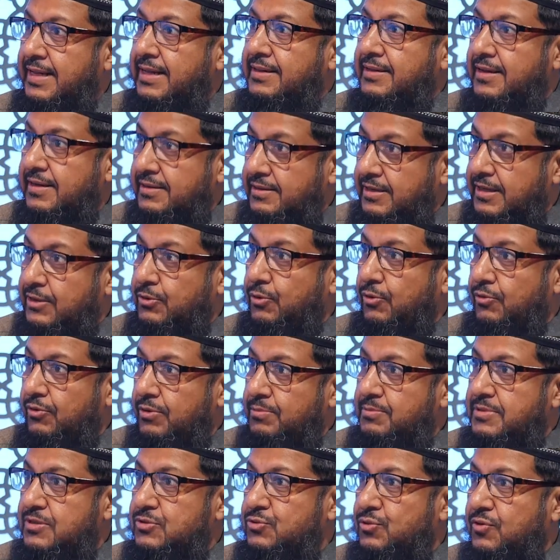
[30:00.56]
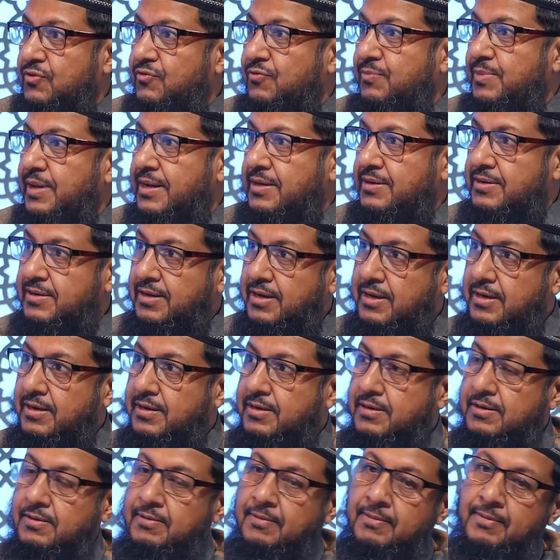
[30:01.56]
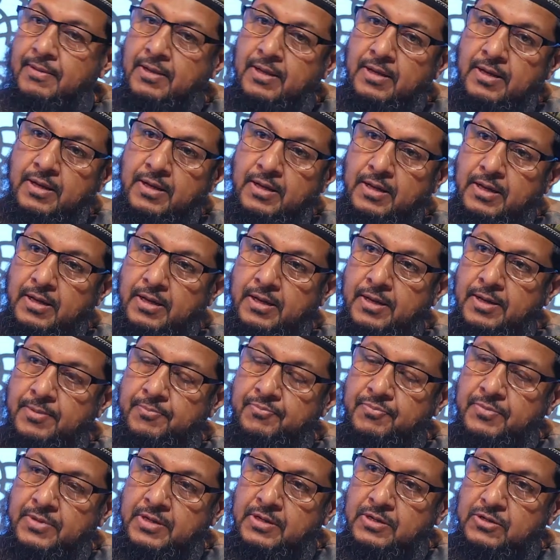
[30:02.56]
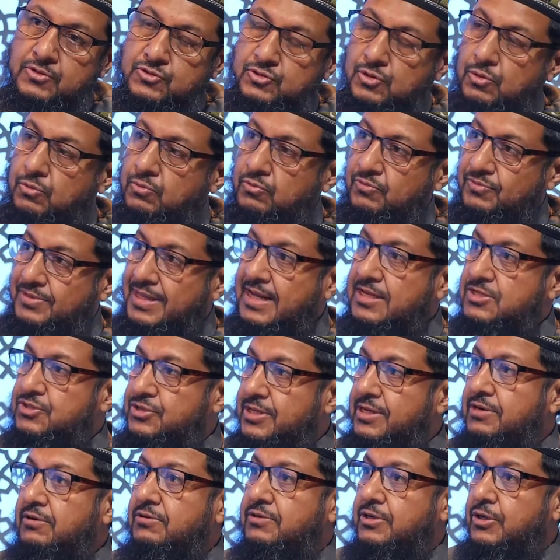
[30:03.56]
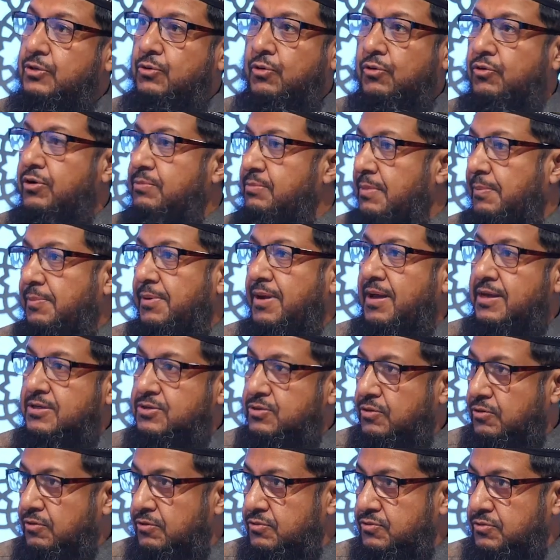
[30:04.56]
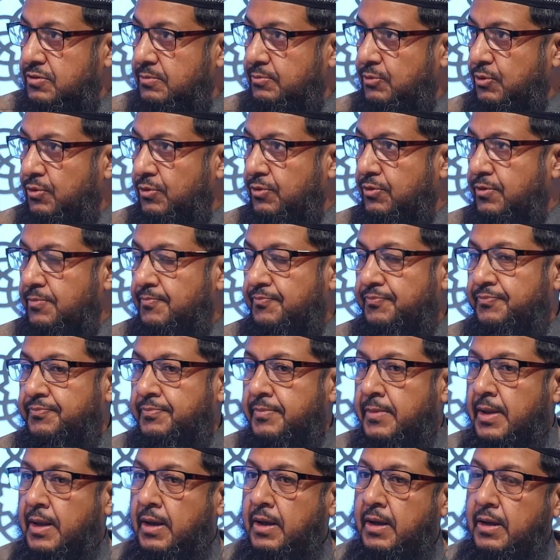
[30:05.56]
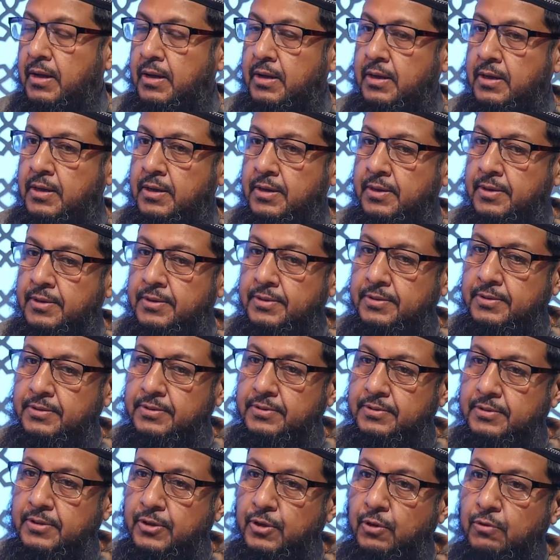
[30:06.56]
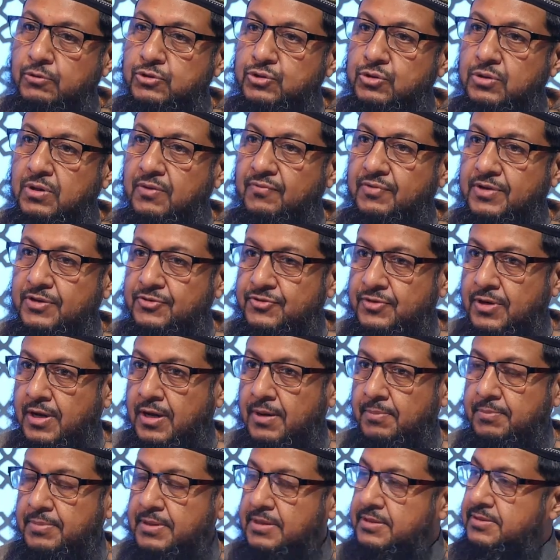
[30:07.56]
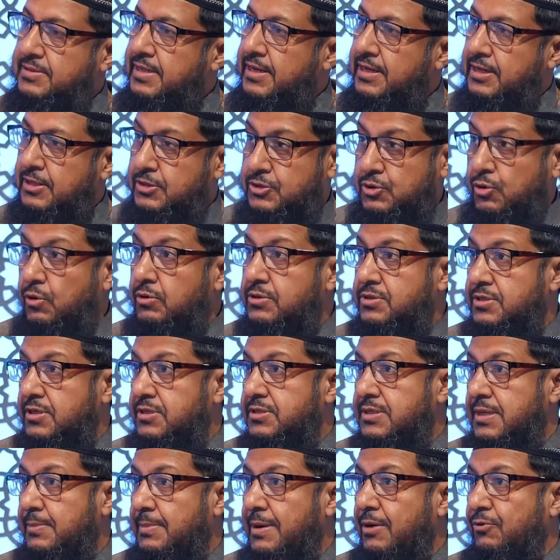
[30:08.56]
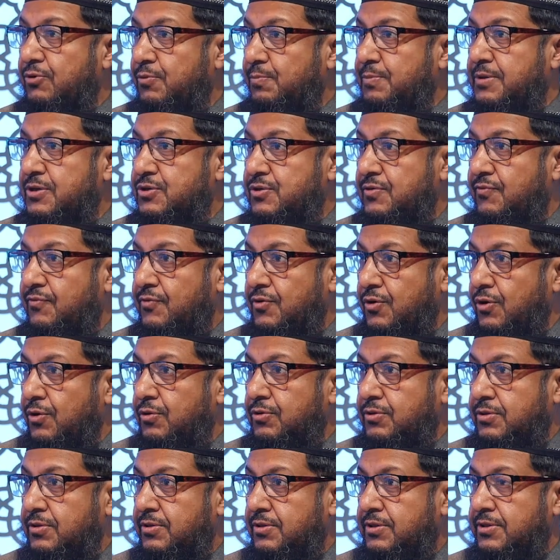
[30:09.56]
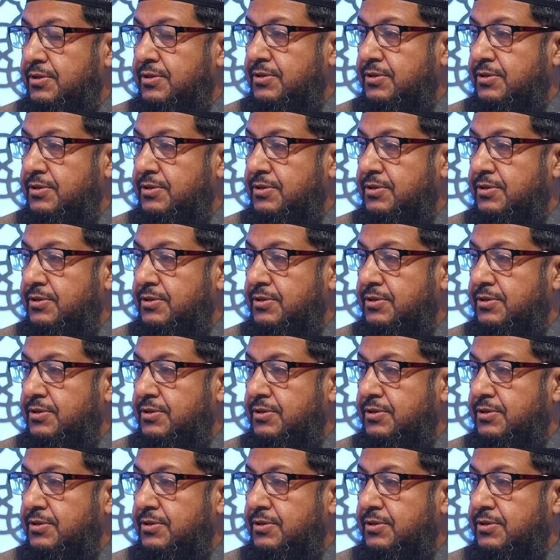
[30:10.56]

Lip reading: that the decorum is sort of maintained. So that general decorum applies across the board. The notion of hijab is that it's not just about a piece of cloth